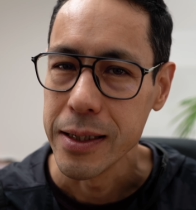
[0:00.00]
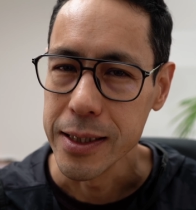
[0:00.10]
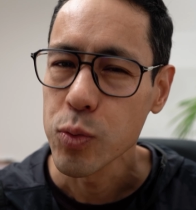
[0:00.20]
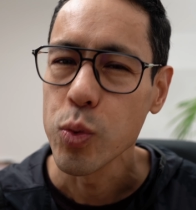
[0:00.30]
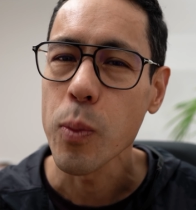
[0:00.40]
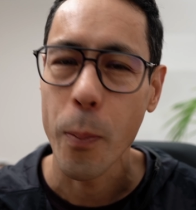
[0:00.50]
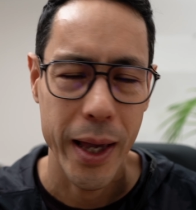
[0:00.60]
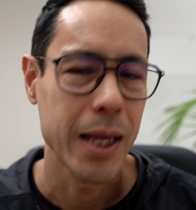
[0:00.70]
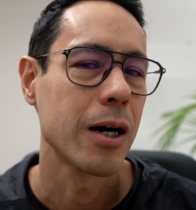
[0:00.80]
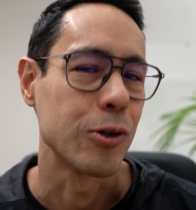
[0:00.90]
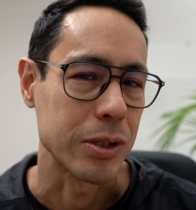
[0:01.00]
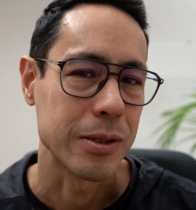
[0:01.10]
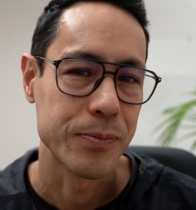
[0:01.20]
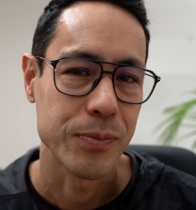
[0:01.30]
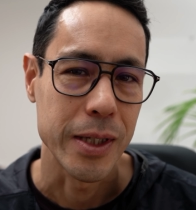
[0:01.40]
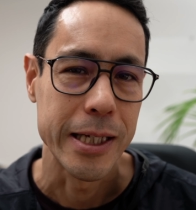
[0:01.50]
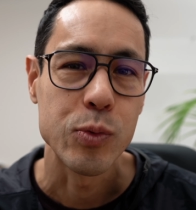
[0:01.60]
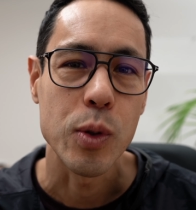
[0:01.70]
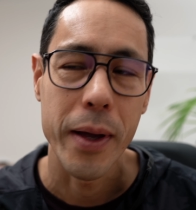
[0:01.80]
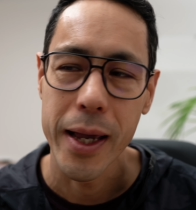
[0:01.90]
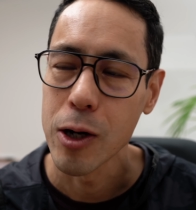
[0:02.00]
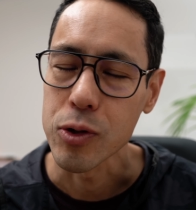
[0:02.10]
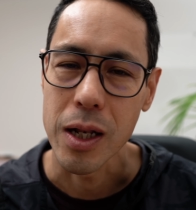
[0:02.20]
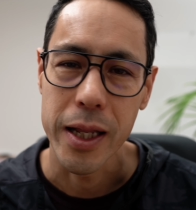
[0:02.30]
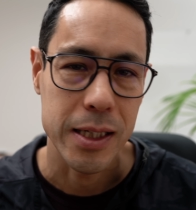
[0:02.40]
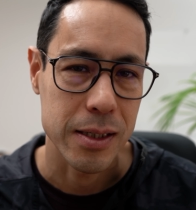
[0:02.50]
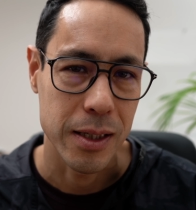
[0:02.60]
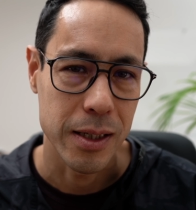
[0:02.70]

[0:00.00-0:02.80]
It will pay out. It will pay out later